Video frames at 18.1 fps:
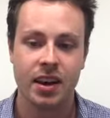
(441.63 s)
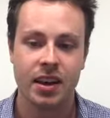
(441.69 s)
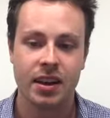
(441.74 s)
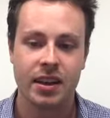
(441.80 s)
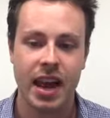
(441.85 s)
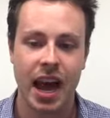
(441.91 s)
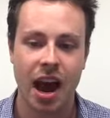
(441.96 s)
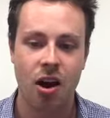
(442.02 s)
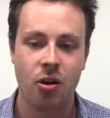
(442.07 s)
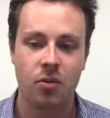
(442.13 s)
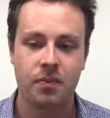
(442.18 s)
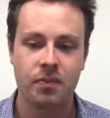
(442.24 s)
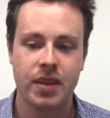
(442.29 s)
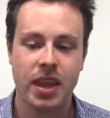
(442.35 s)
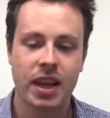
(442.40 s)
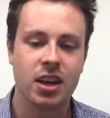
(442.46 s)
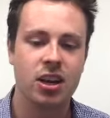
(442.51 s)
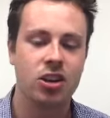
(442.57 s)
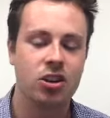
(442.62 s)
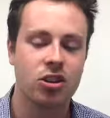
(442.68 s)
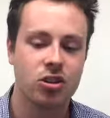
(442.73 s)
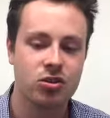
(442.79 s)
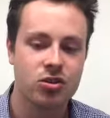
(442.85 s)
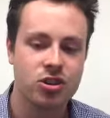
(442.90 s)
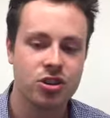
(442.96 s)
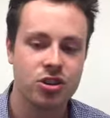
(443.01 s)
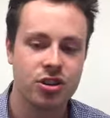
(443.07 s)
Now, in
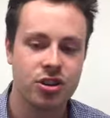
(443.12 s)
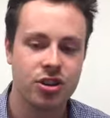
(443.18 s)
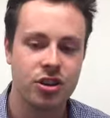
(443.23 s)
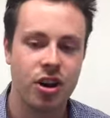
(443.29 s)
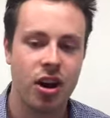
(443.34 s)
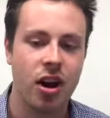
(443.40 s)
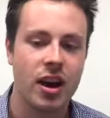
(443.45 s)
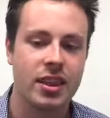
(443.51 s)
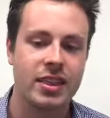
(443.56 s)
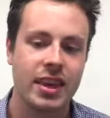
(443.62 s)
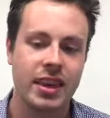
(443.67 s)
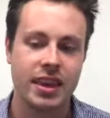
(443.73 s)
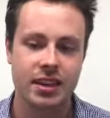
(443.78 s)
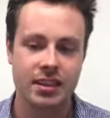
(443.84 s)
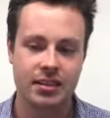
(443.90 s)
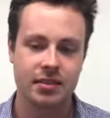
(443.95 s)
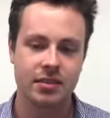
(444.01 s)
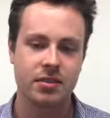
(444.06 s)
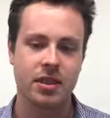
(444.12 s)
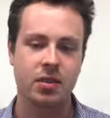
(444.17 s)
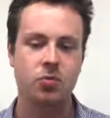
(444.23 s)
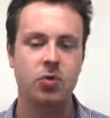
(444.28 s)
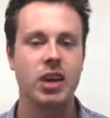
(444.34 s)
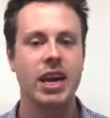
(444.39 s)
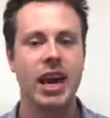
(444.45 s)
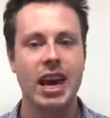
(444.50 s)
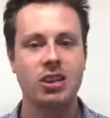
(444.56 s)
conclusion, I think that
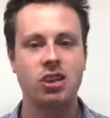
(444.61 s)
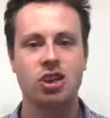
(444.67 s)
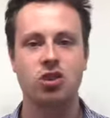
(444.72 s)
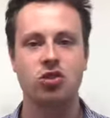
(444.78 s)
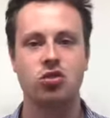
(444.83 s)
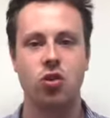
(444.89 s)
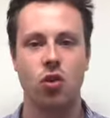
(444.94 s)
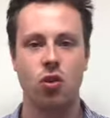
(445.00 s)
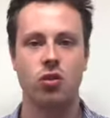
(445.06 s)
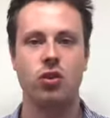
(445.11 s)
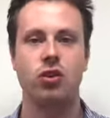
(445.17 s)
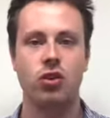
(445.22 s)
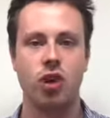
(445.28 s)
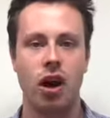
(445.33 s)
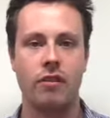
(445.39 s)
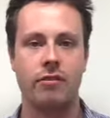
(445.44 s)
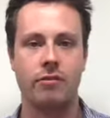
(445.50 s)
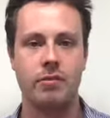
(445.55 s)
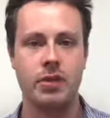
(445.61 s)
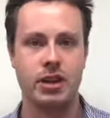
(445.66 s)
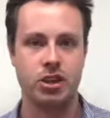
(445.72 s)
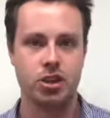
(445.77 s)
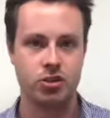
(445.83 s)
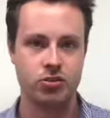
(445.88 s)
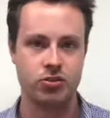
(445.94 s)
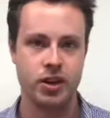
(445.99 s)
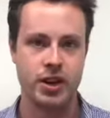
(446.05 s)
we can actually learn a lot from
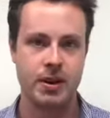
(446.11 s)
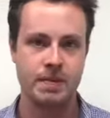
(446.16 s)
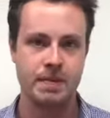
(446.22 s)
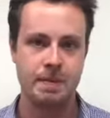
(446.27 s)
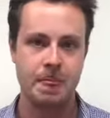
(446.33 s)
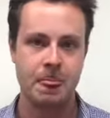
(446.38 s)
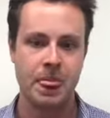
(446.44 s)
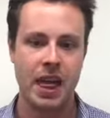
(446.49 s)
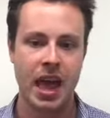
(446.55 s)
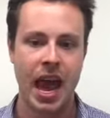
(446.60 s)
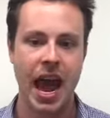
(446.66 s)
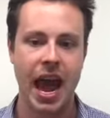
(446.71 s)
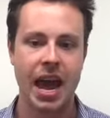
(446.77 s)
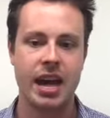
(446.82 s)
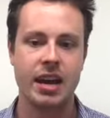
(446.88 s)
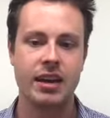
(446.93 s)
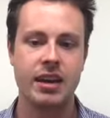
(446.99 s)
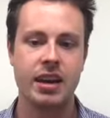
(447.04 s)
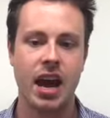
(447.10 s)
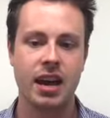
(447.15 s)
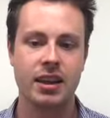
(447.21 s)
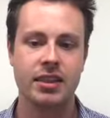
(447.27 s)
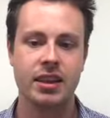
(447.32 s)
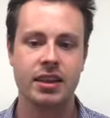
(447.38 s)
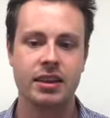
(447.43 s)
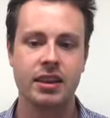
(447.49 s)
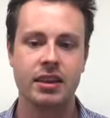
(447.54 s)
history. And I
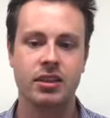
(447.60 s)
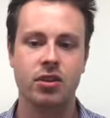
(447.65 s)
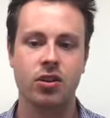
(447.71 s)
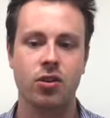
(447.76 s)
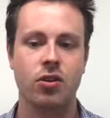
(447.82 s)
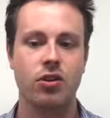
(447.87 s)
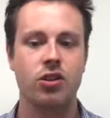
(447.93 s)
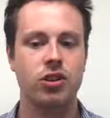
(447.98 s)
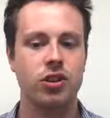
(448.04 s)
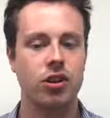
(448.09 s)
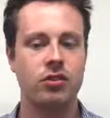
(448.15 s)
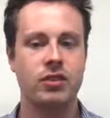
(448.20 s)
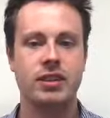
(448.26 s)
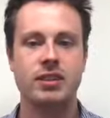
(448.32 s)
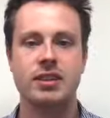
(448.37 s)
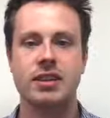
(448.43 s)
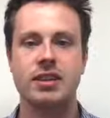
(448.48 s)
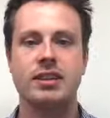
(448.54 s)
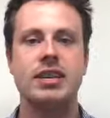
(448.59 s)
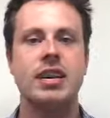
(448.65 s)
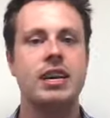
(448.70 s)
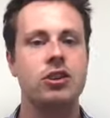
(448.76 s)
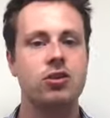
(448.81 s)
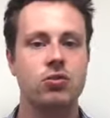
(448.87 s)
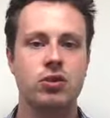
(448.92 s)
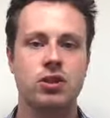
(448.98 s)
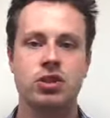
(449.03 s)
think that there are, these
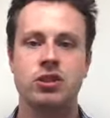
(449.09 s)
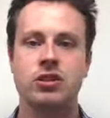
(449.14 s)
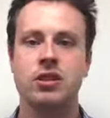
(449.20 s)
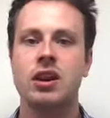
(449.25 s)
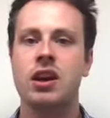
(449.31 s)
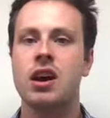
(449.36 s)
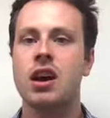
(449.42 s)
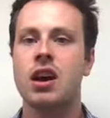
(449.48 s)
continuous,